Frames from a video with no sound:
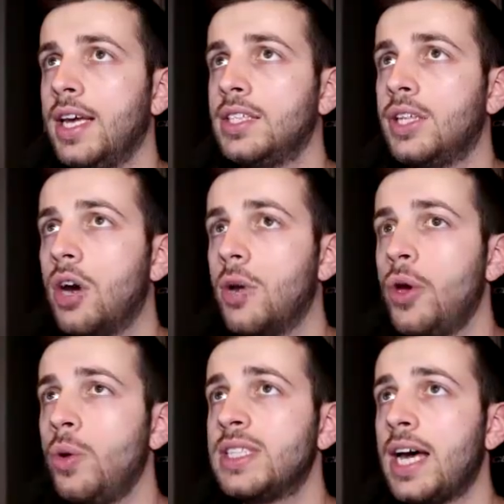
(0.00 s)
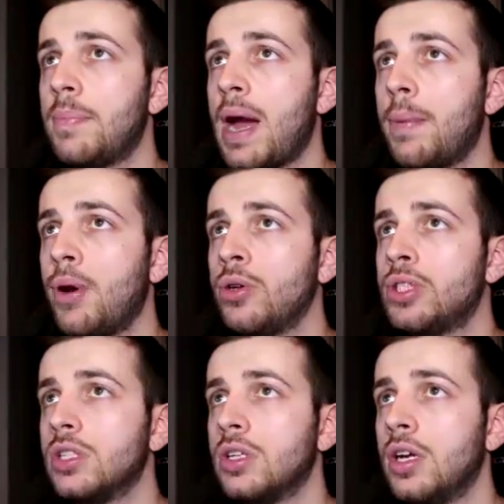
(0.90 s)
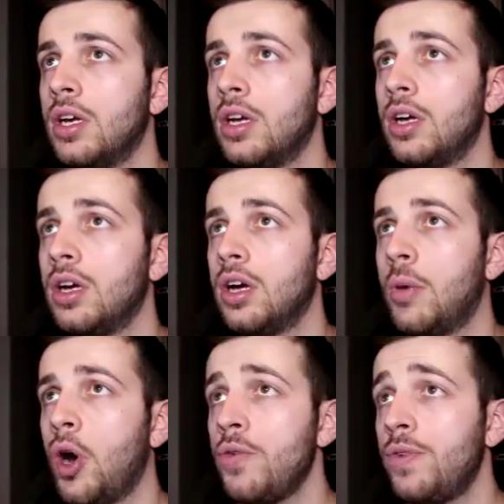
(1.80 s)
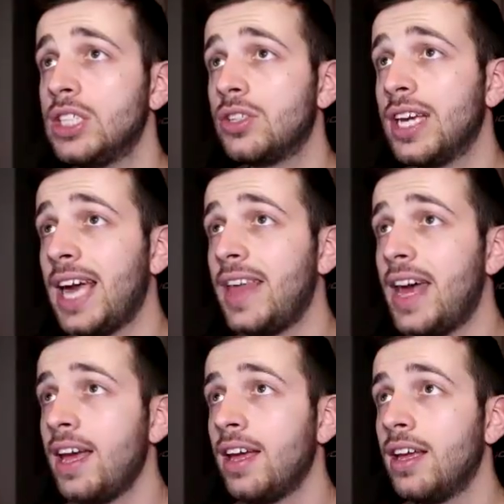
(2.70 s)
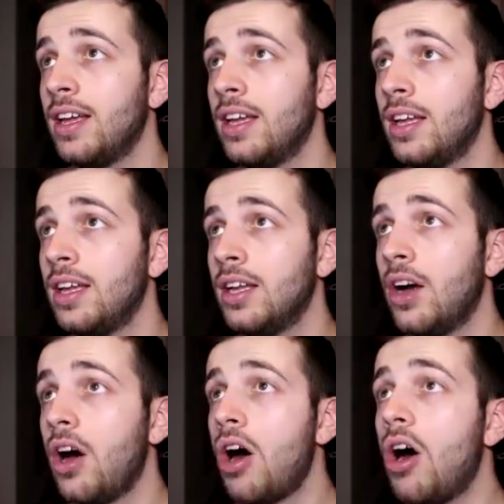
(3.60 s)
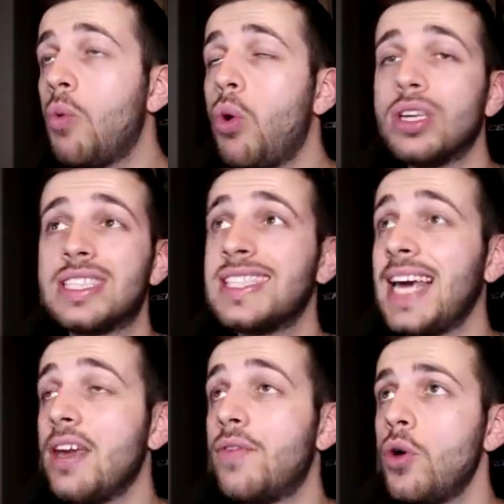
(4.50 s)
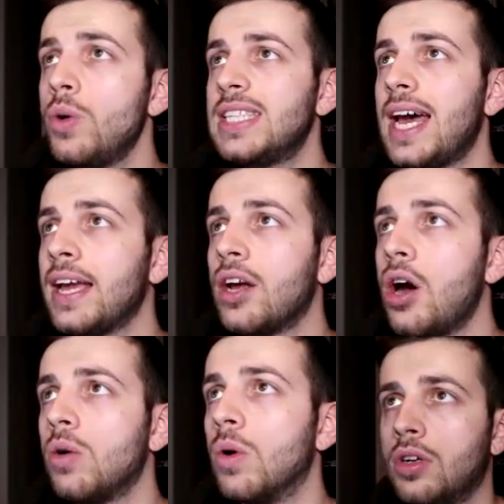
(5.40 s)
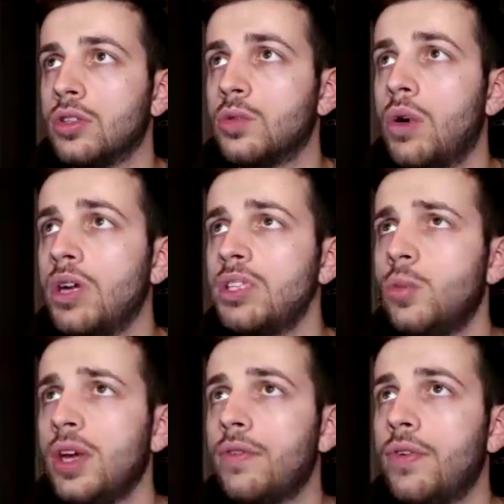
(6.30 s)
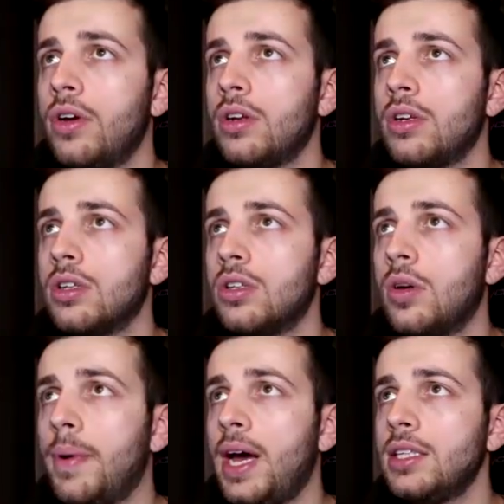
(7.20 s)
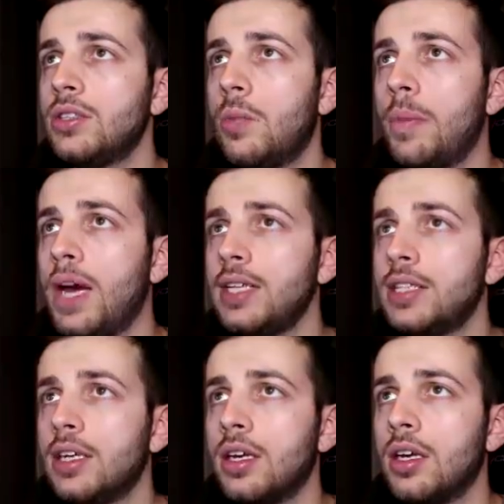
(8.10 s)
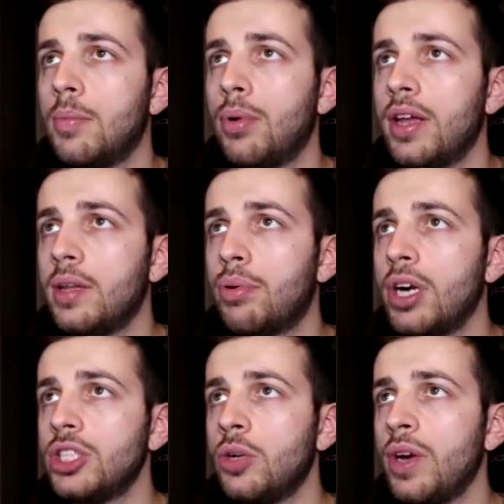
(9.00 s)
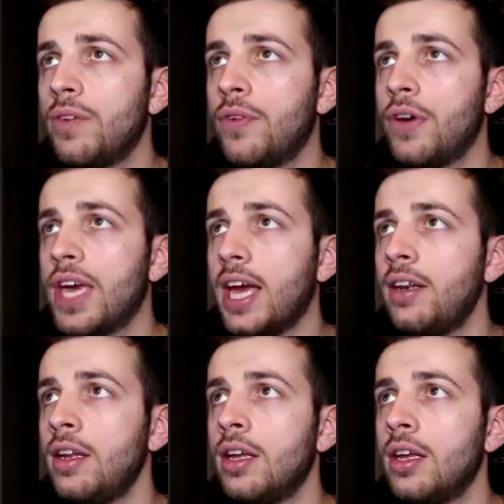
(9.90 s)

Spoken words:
Let's go. Who is that at back post? Hopefully he's going to get there. Oh, what a save. Who is that in goal? Go on, Suarez. Weak foot. Not bad, not bad. Applying the pressure. Weak foot again.